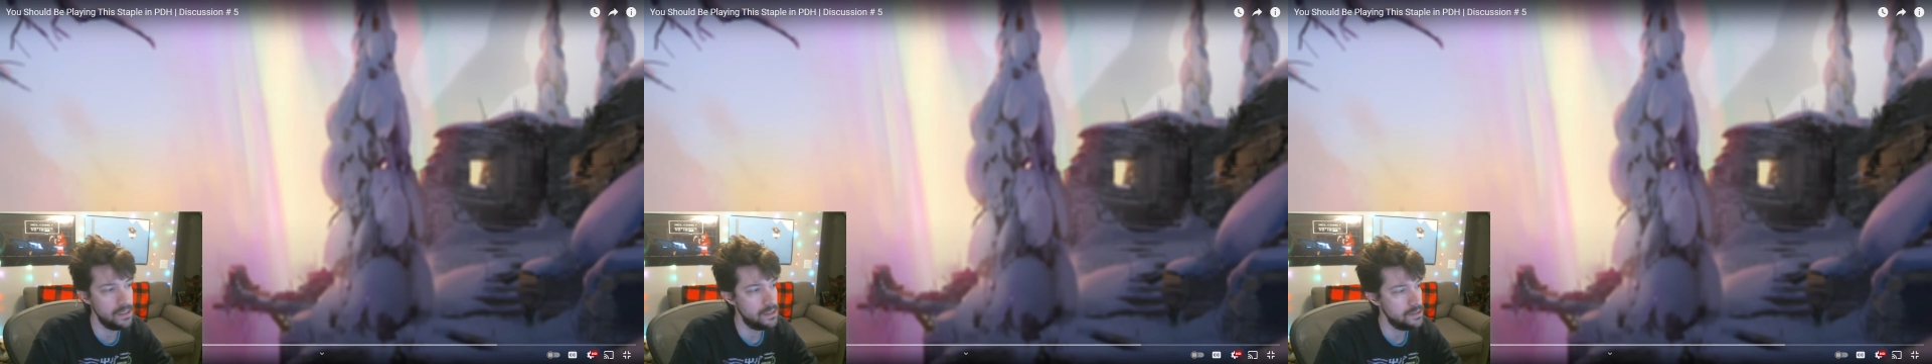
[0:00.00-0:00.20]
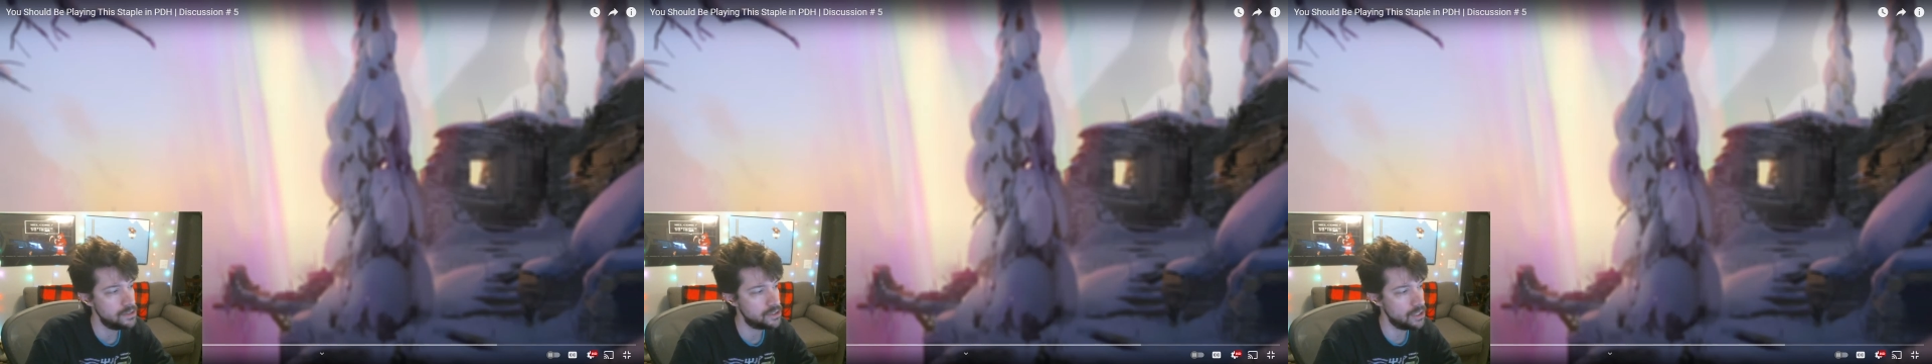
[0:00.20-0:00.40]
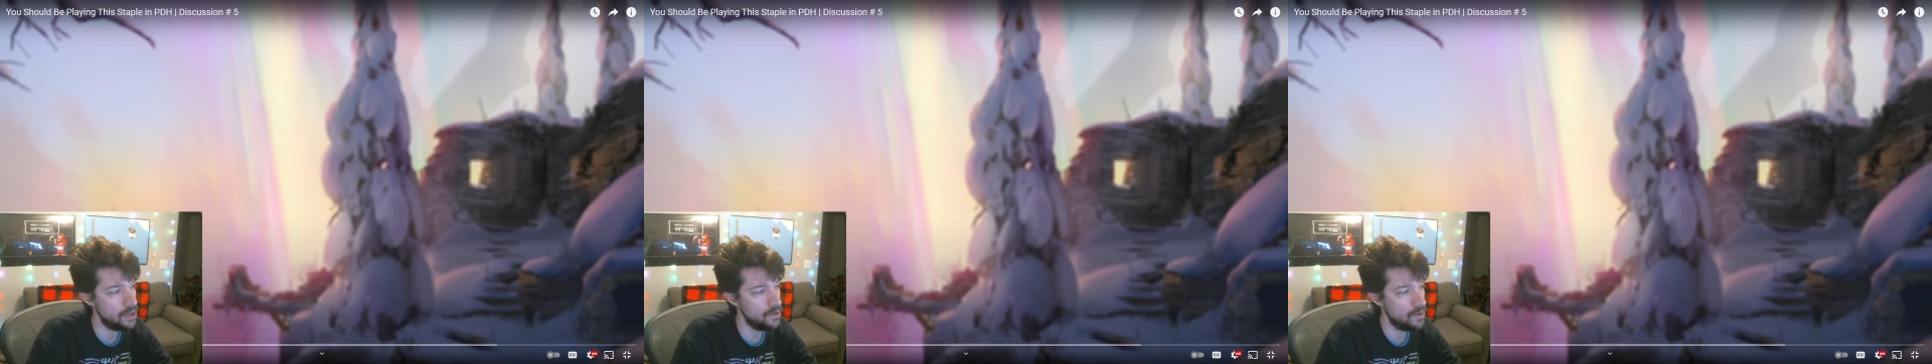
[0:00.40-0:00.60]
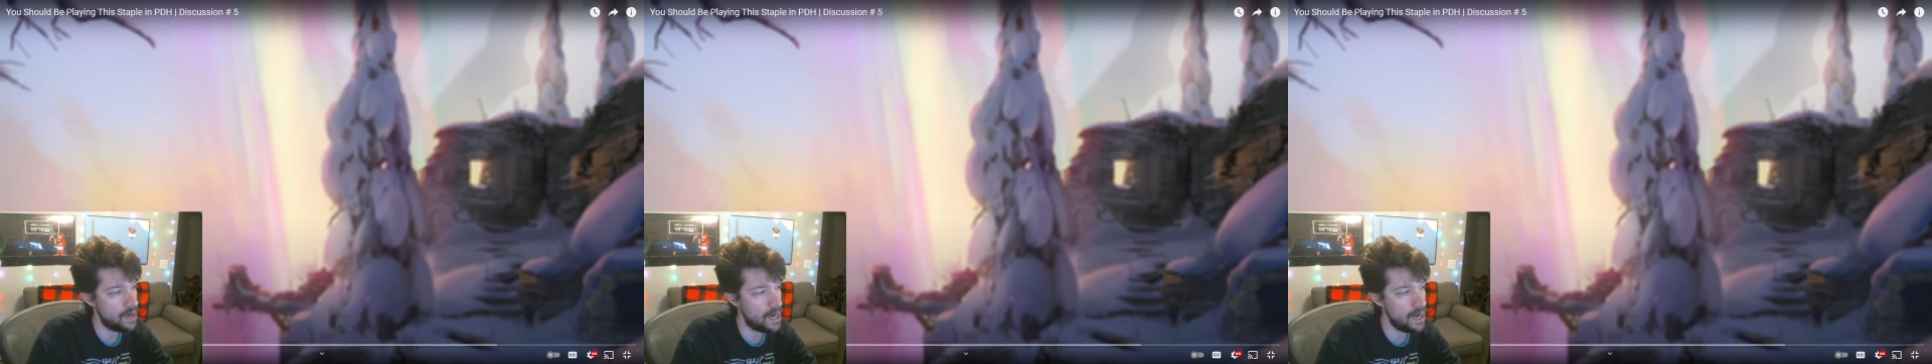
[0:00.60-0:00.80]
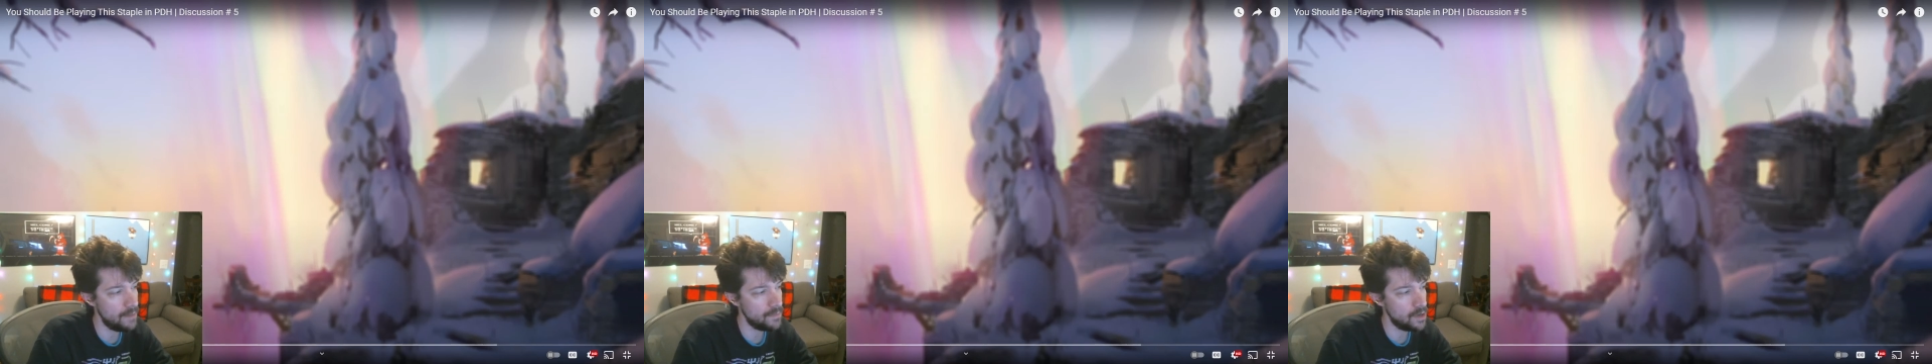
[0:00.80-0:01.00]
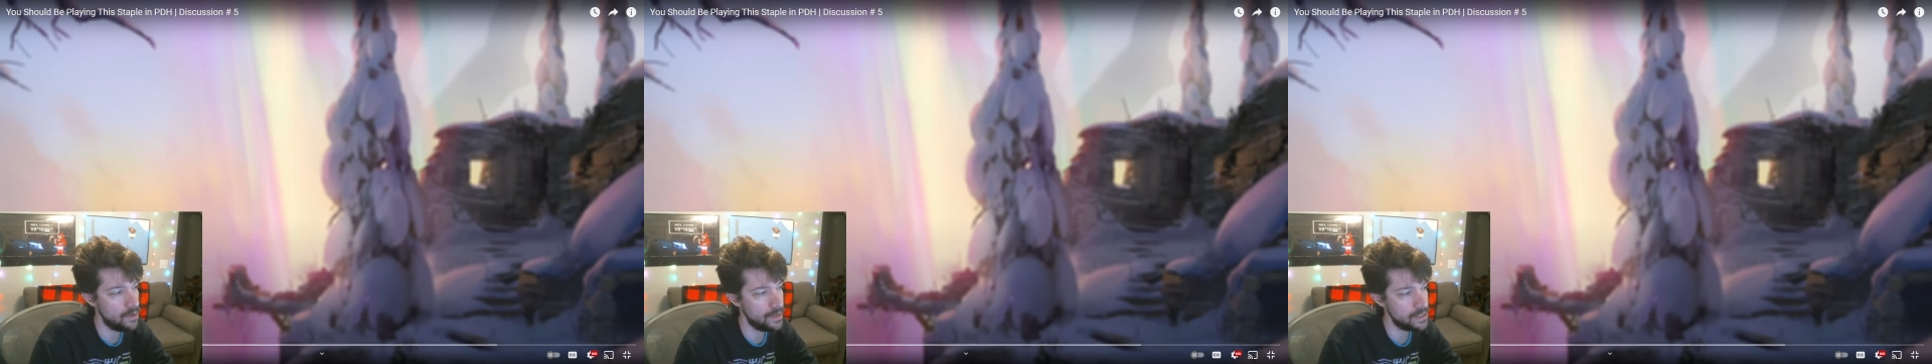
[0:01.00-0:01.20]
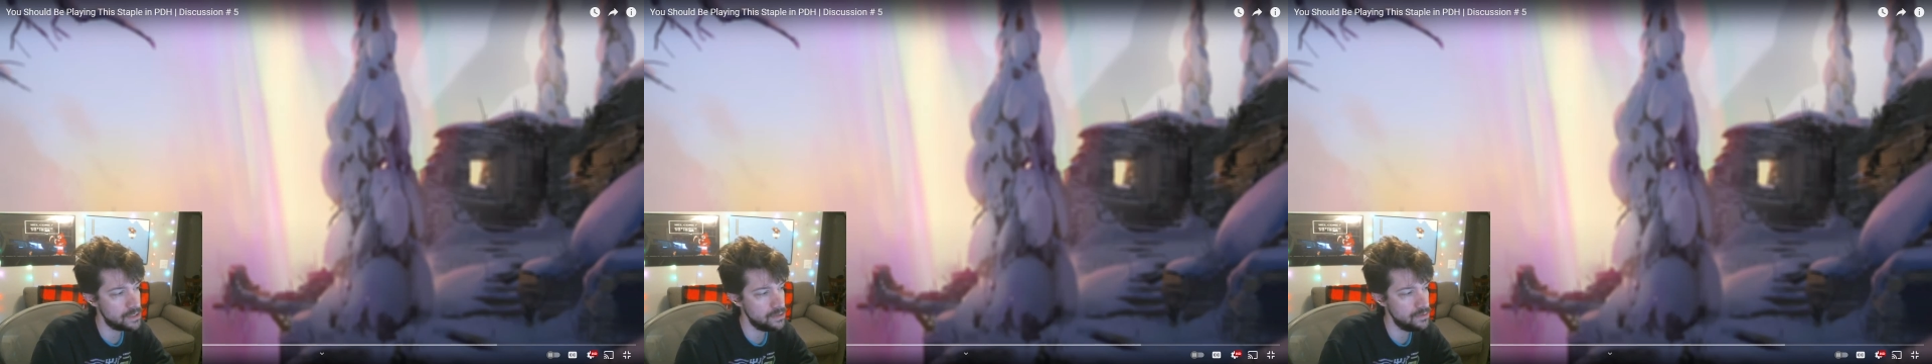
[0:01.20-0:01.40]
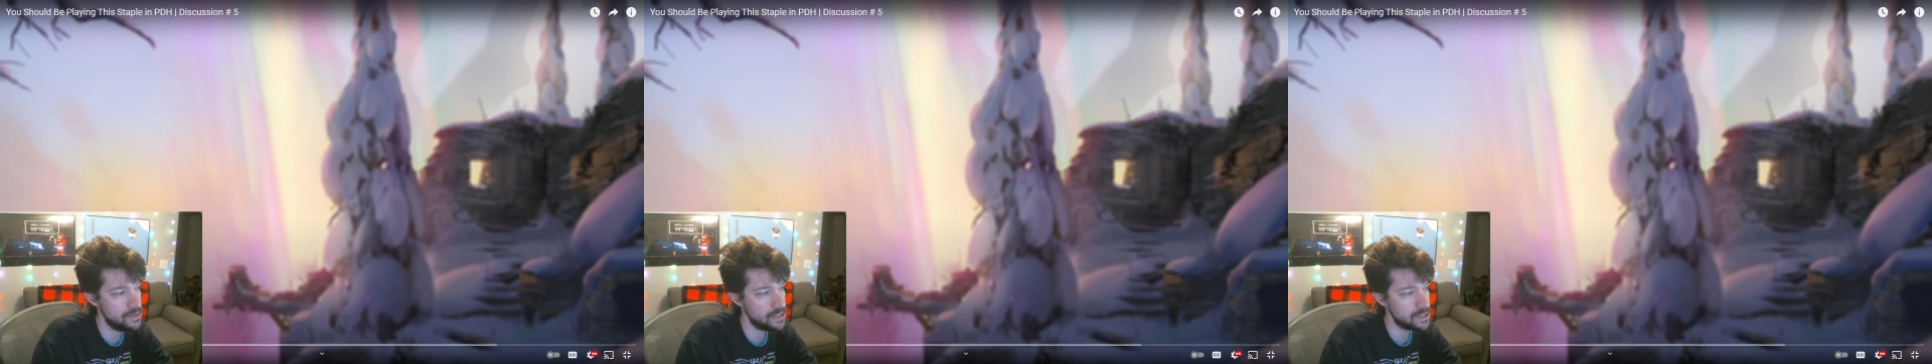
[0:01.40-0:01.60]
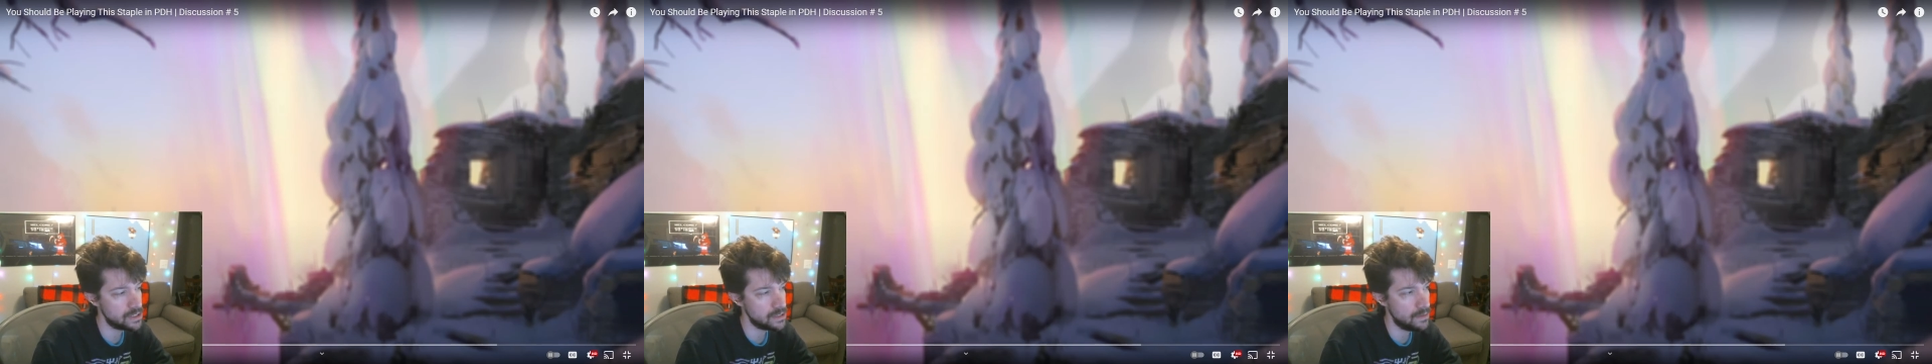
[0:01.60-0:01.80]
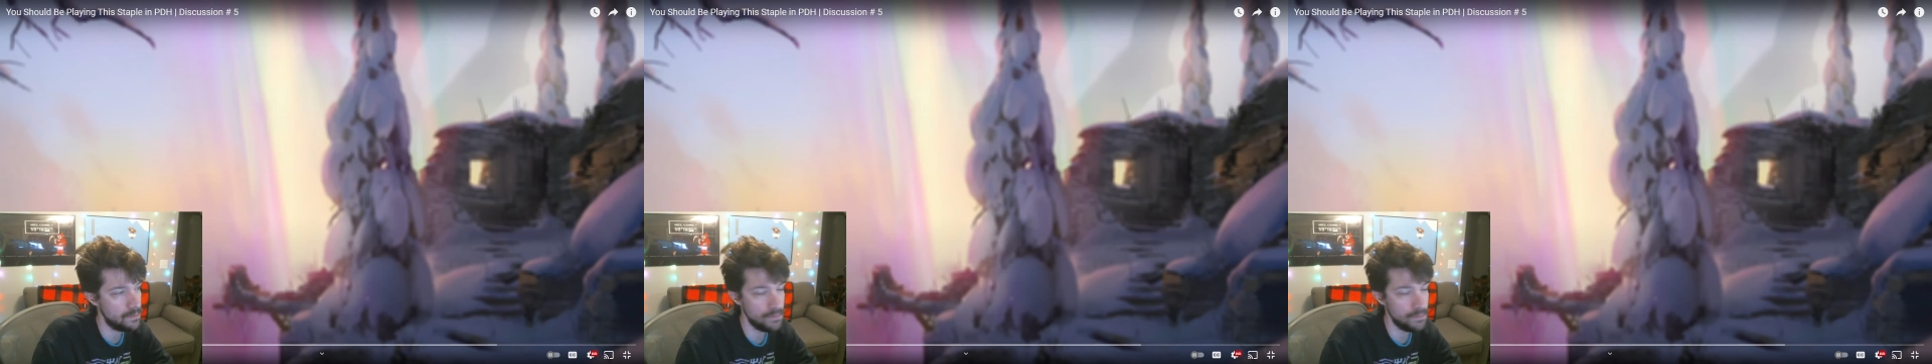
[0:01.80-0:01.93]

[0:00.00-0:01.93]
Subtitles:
So I'm going to just